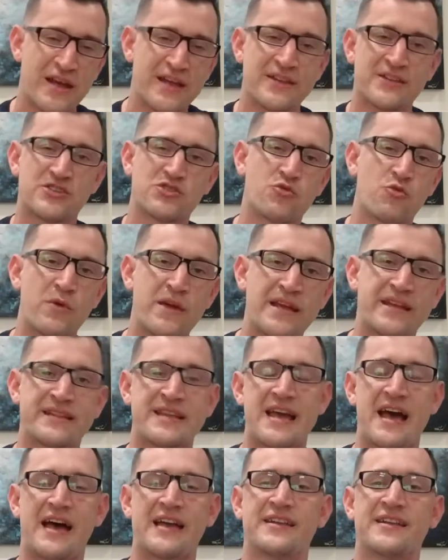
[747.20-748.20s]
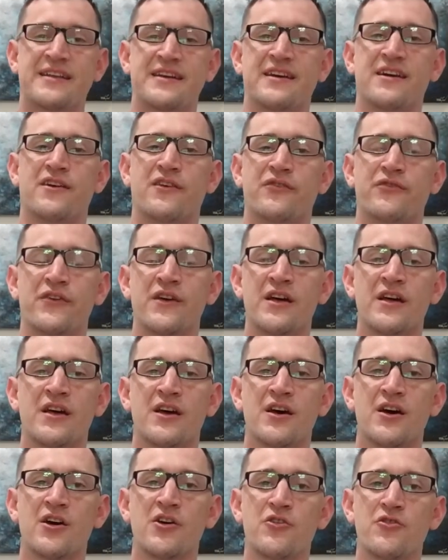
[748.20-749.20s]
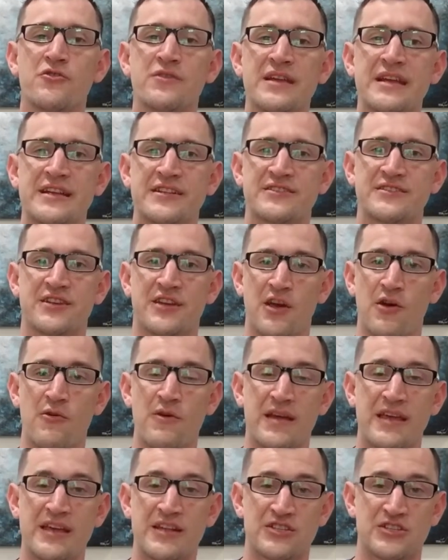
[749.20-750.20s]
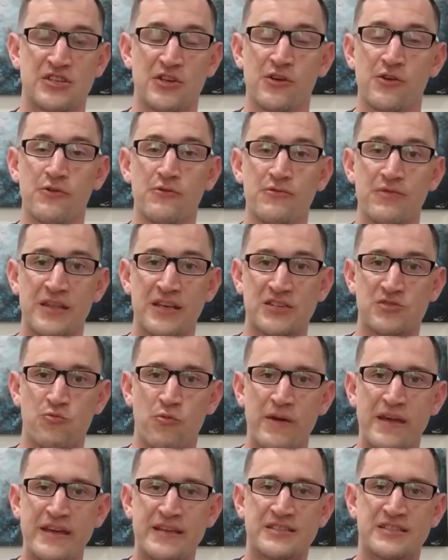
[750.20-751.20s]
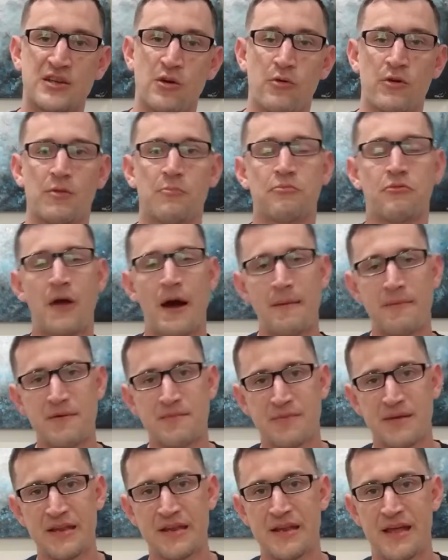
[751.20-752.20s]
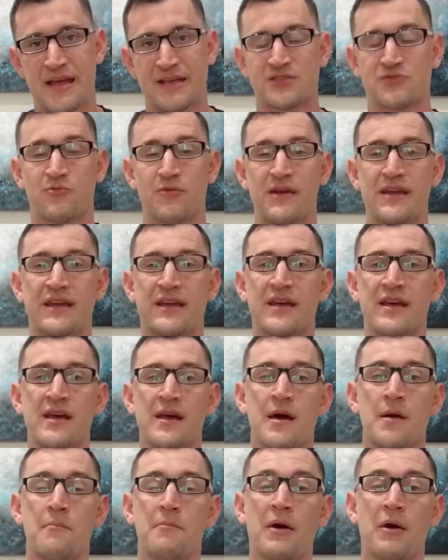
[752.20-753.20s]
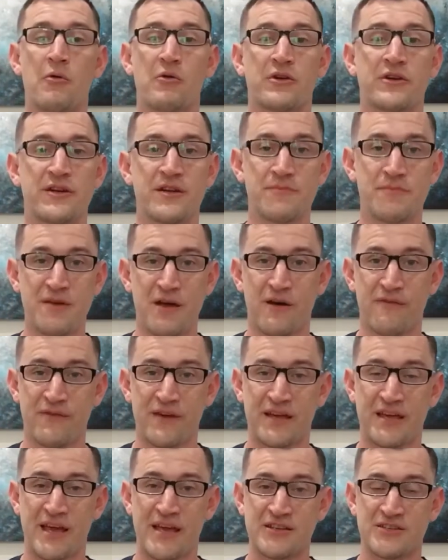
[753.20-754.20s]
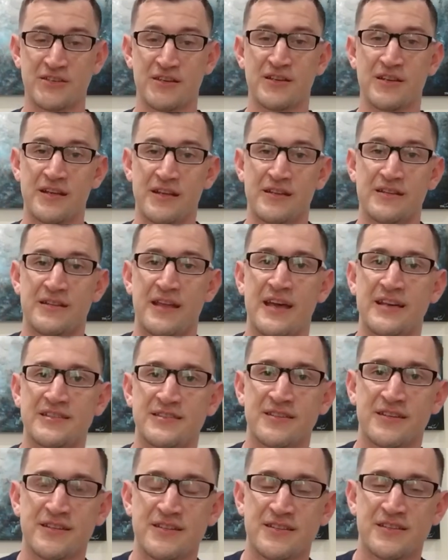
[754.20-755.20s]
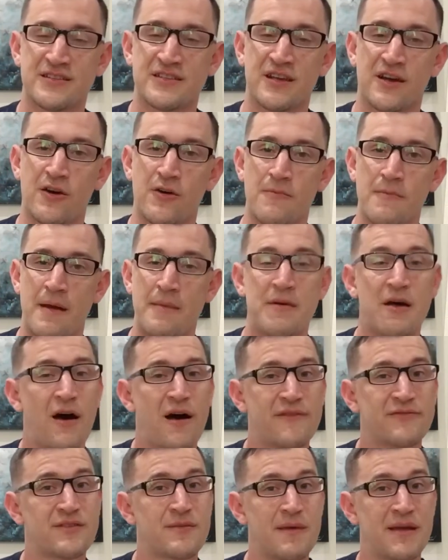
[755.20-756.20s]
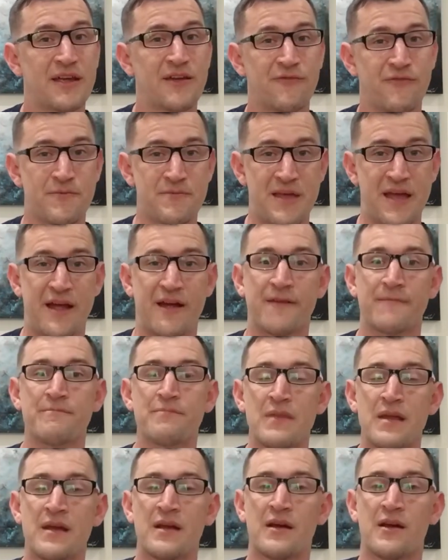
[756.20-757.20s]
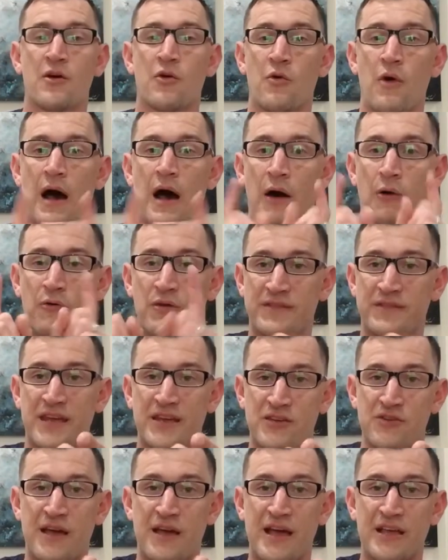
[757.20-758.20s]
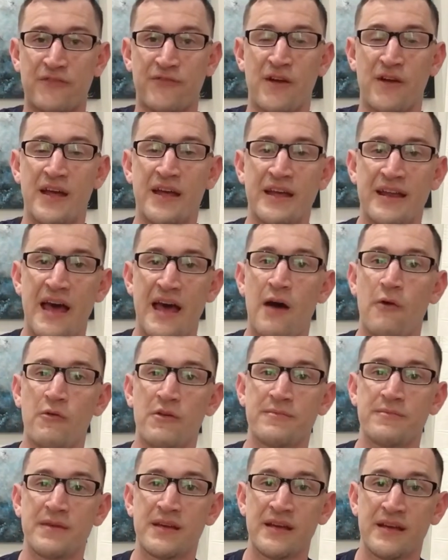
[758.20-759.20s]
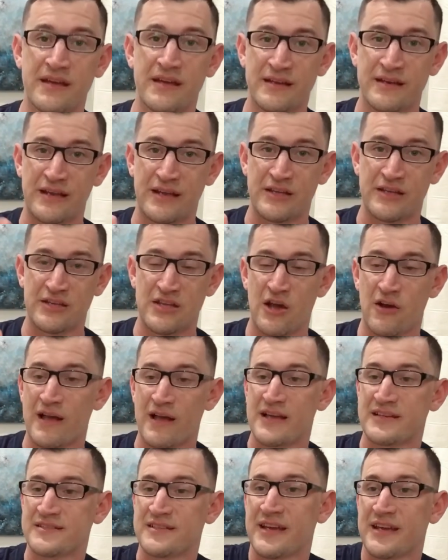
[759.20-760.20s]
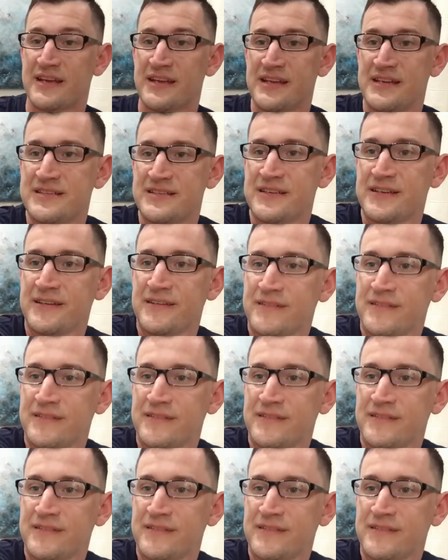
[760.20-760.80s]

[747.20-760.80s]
to tweak the idea of who needs to go against who this week, so it'll probably be next week. But we're going to be on vacation in Destin, so maybe I'll have to make it from there. I want to thank you guys for hanging out with me, and y'all guys take it easy.